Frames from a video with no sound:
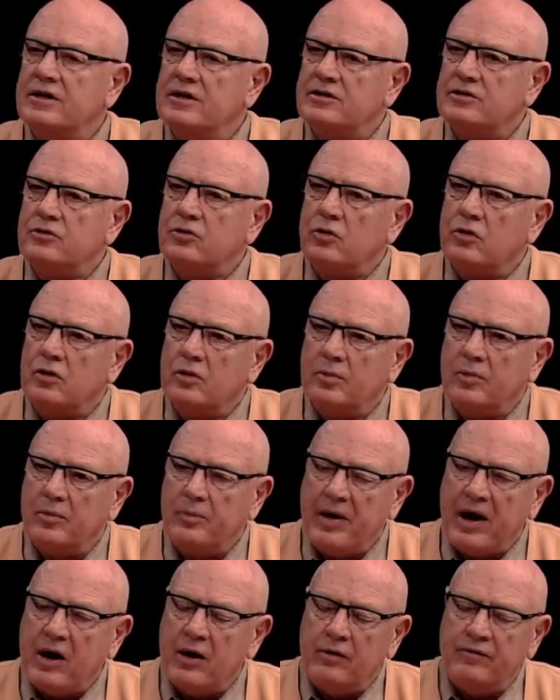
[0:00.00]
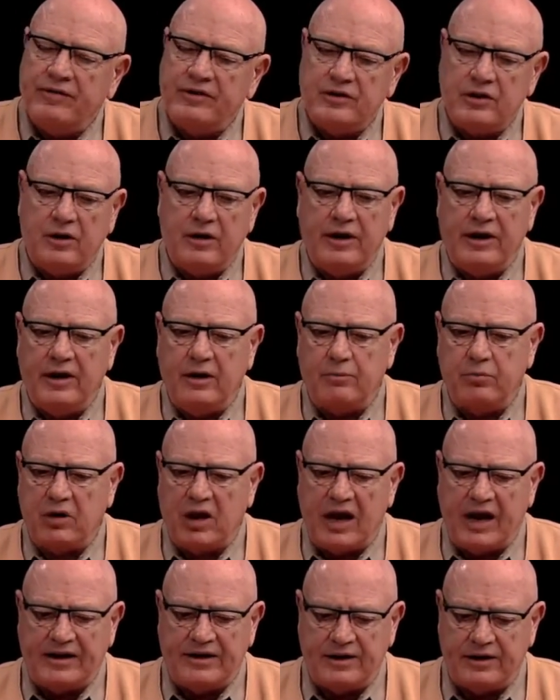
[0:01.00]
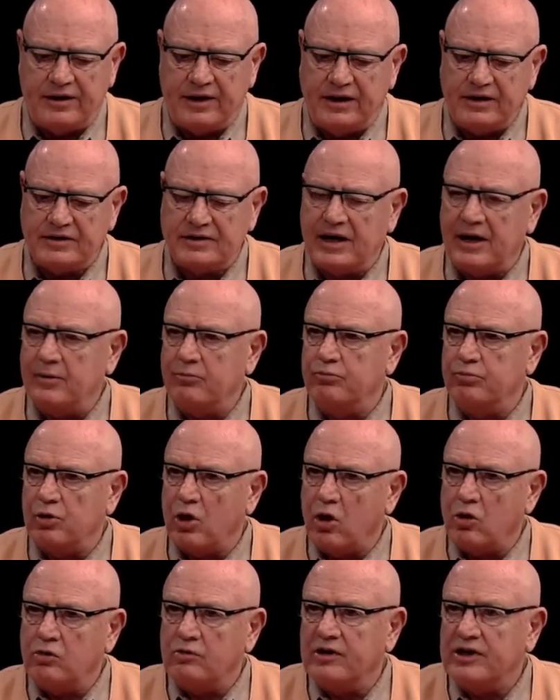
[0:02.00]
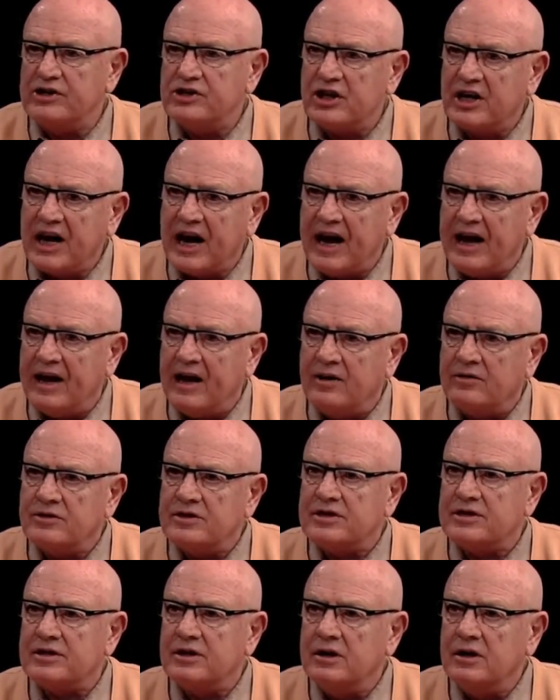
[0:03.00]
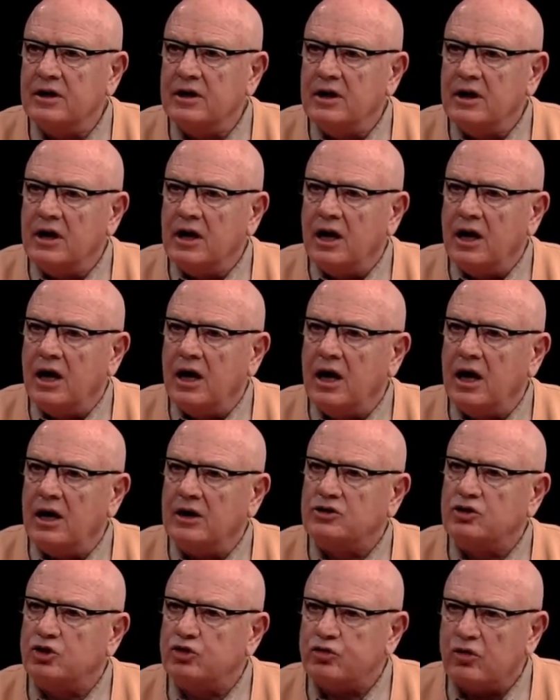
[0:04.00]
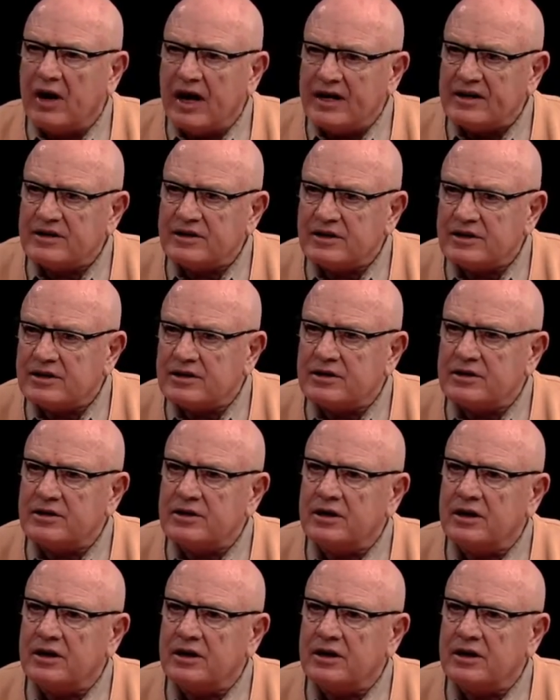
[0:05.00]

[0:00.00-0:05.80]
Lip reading: this durable power of attorney apply to things like brokerage accounts, trusts?